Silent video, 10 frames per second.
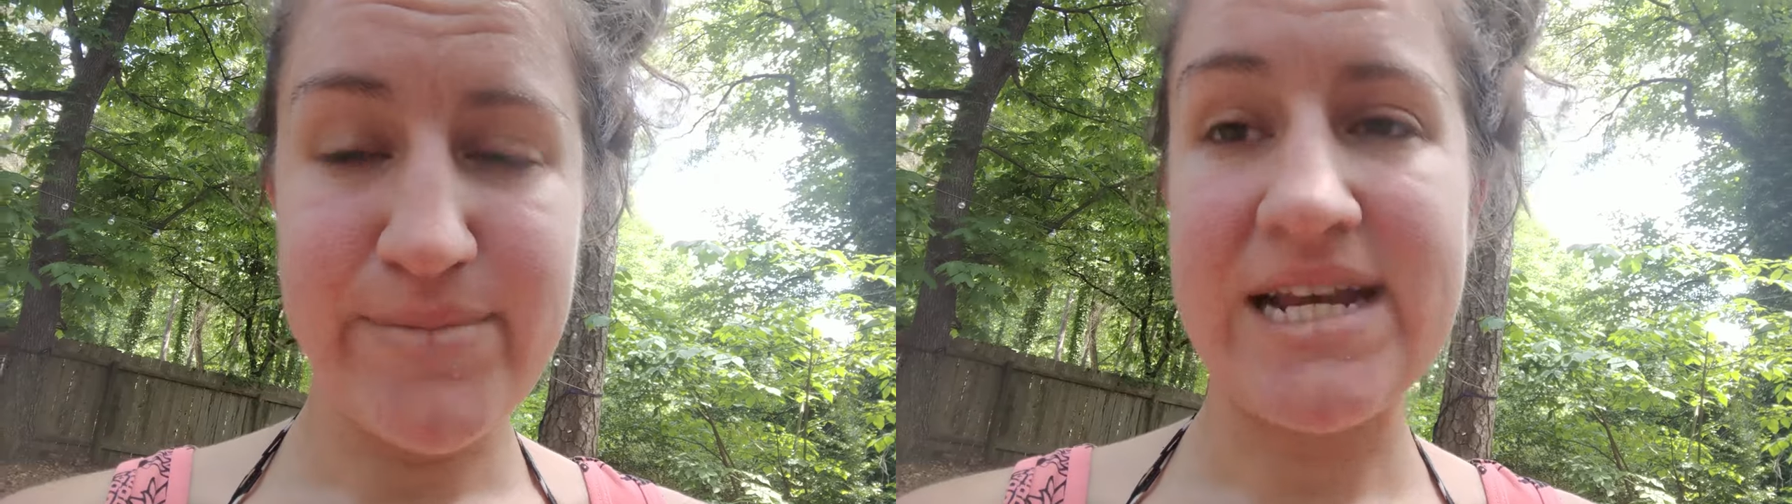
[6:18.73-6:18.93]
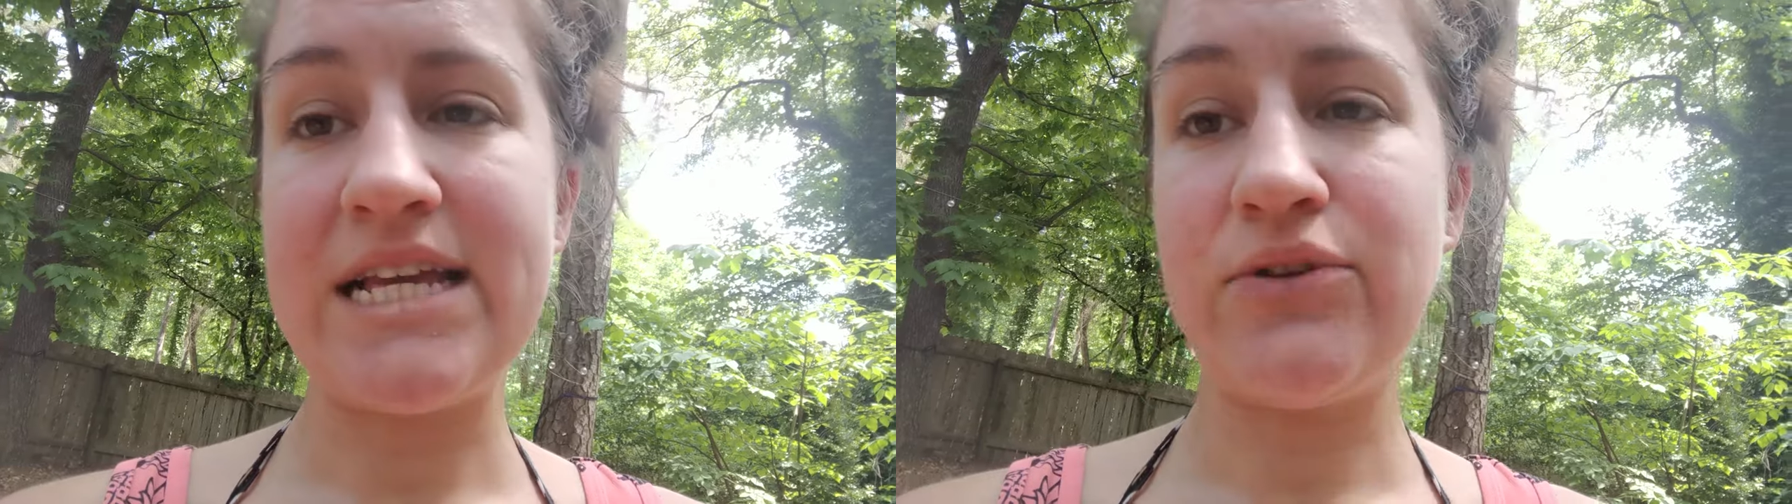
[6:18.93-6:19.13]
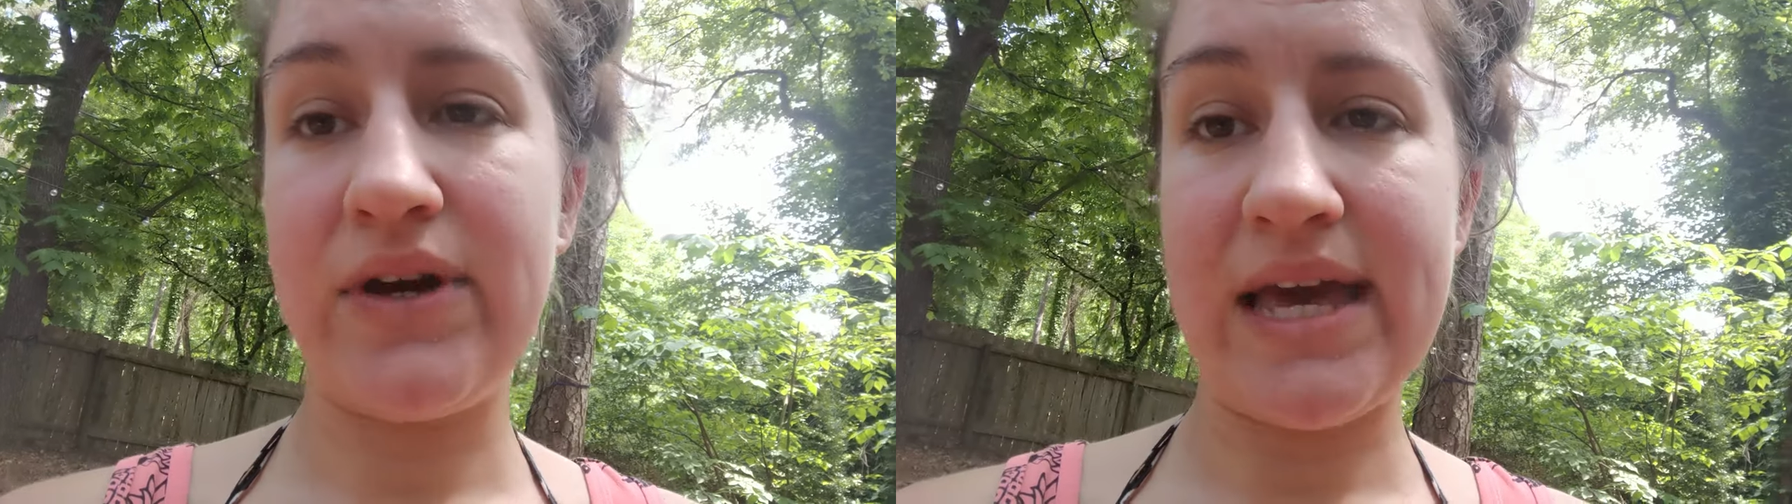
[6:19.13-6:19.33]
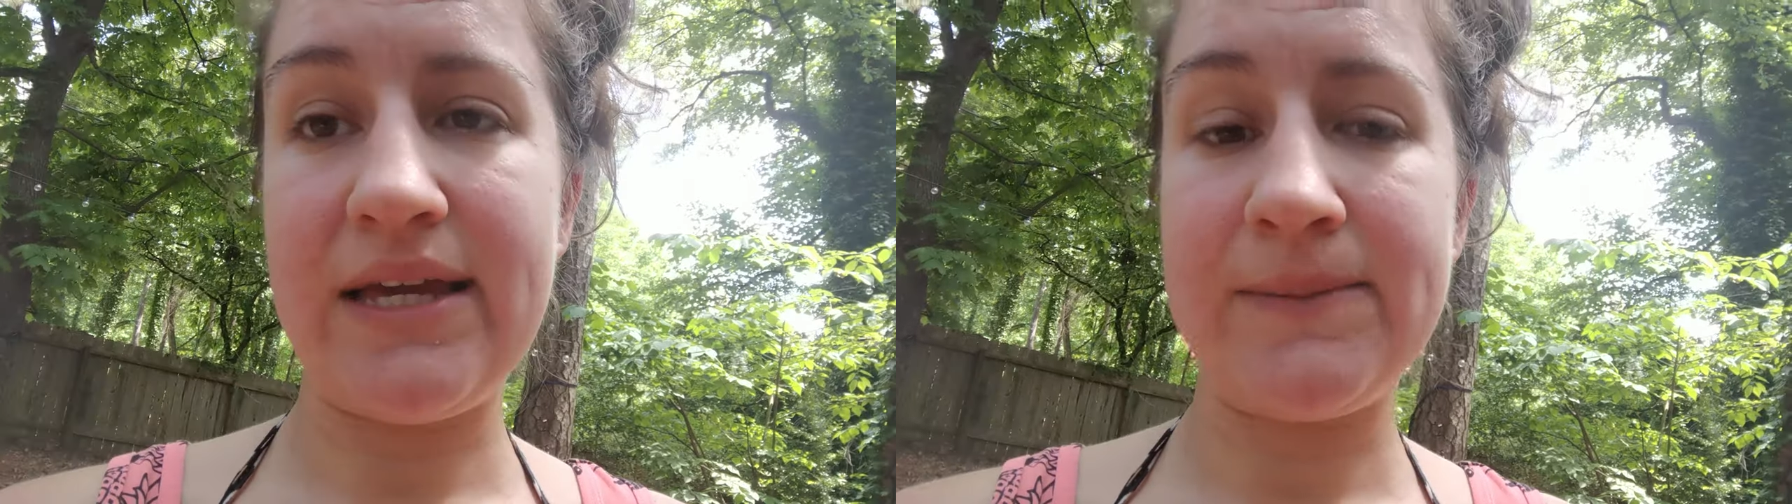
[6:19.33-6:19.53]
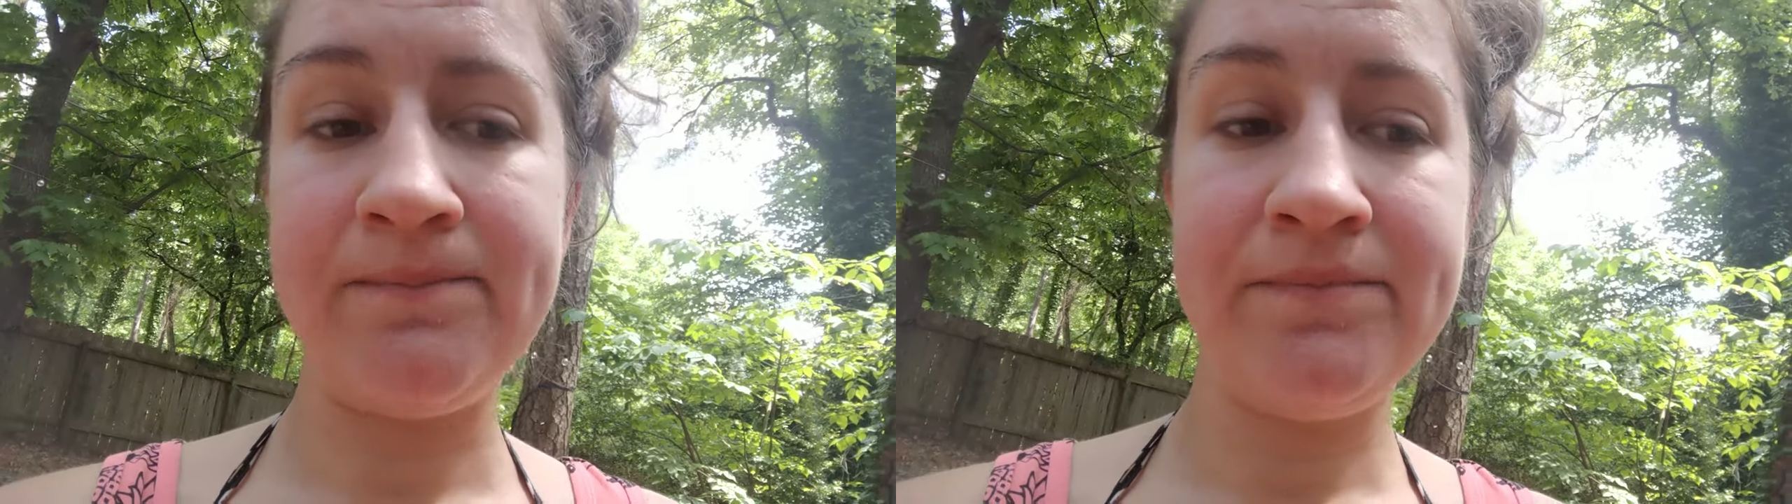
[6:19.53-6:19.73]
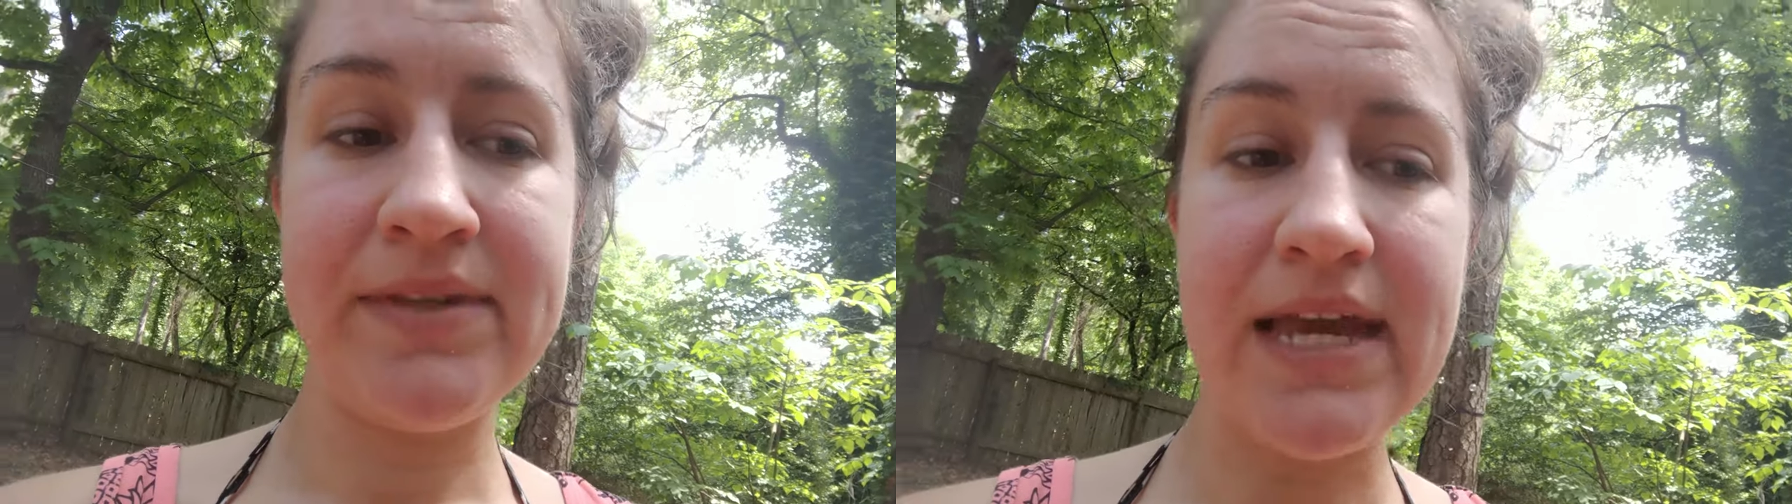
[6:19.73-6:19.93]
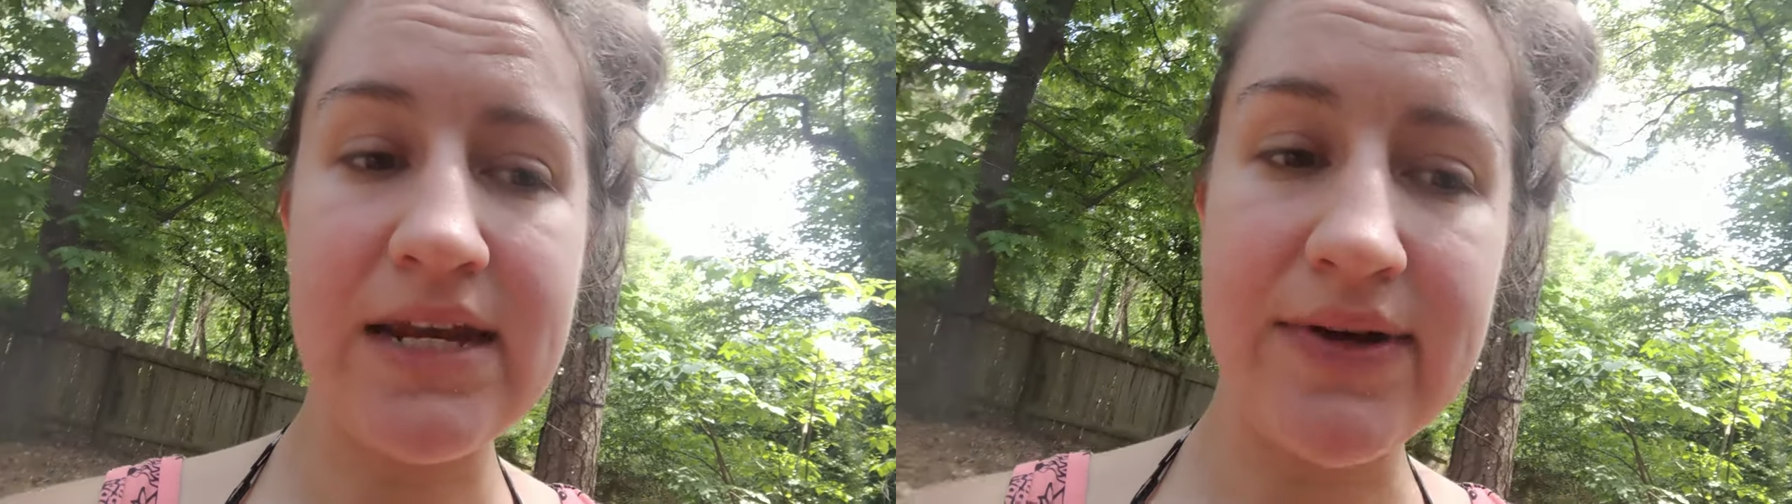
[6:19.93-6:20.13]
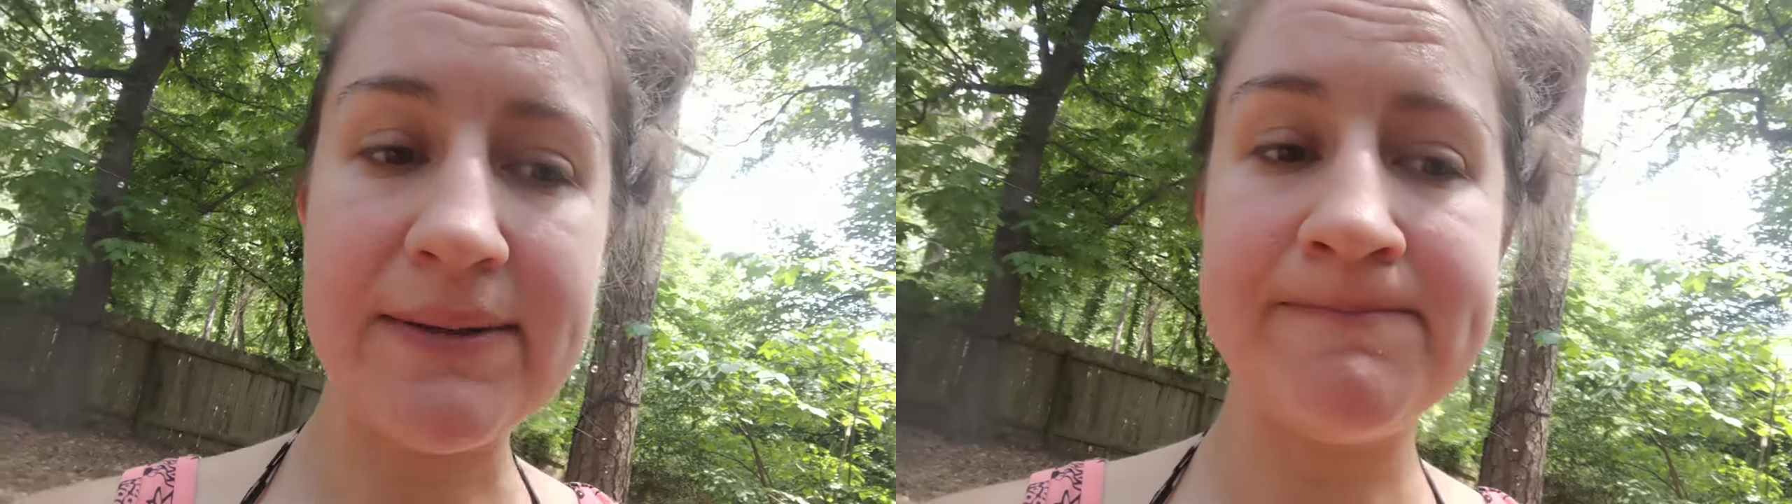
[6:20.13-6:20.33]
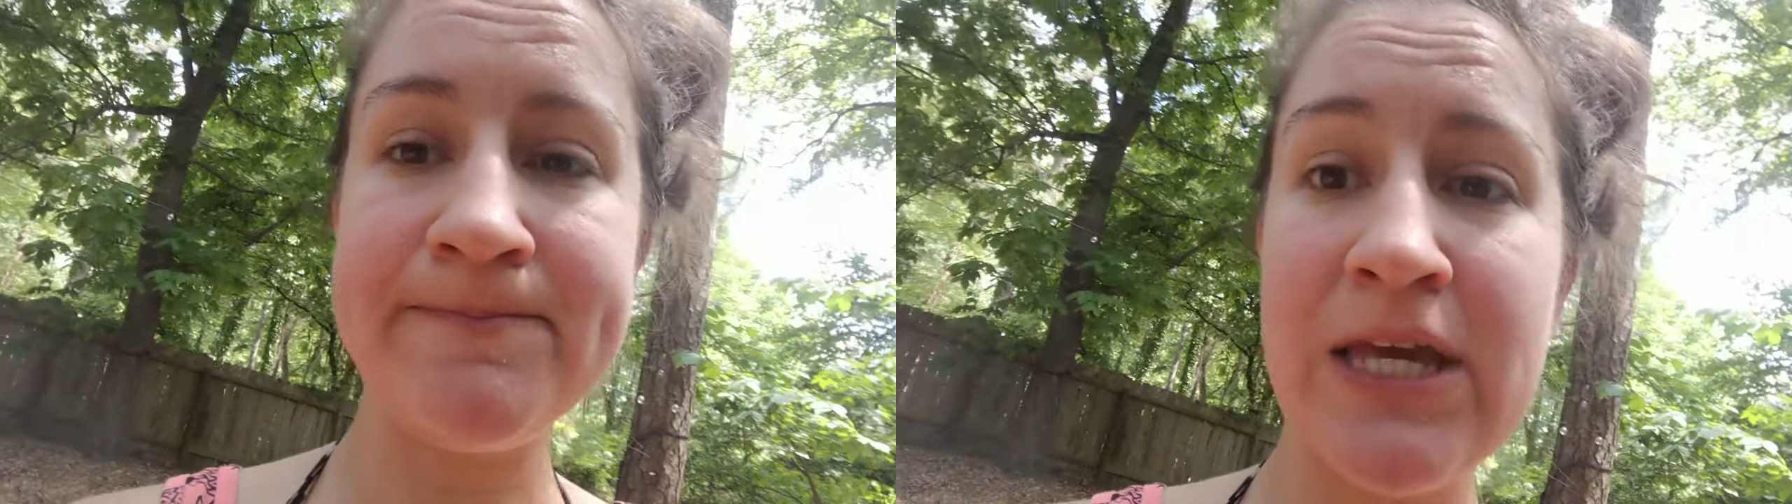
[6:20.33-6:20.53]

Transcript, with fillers: But that's okay. Anyway,